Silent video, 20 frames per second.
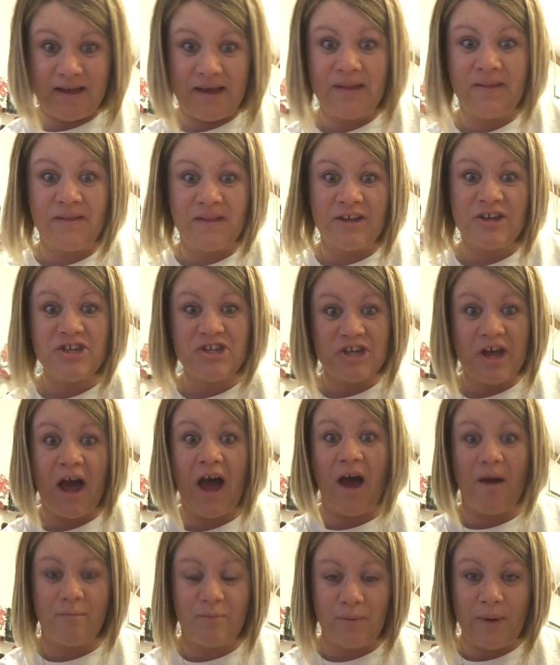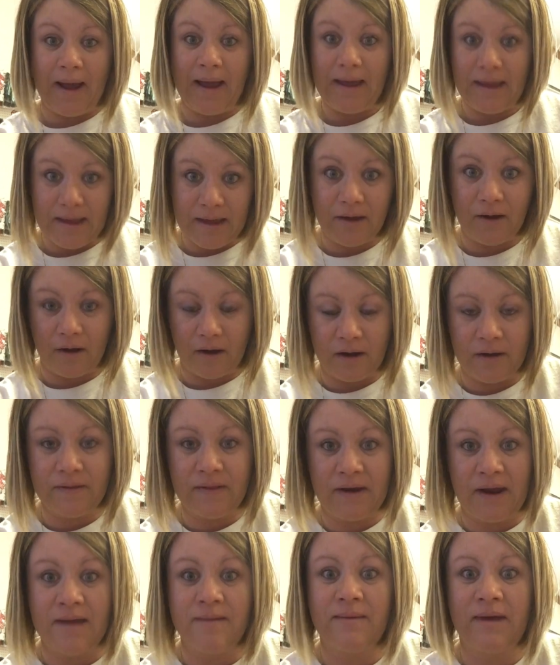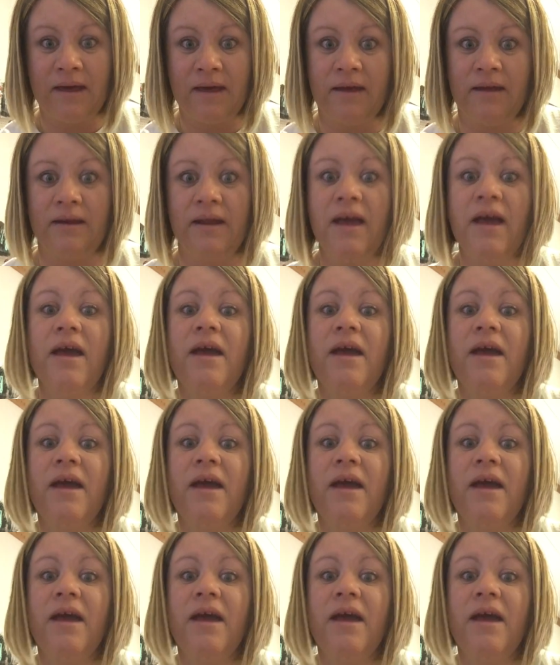in this shop right here that I'm in,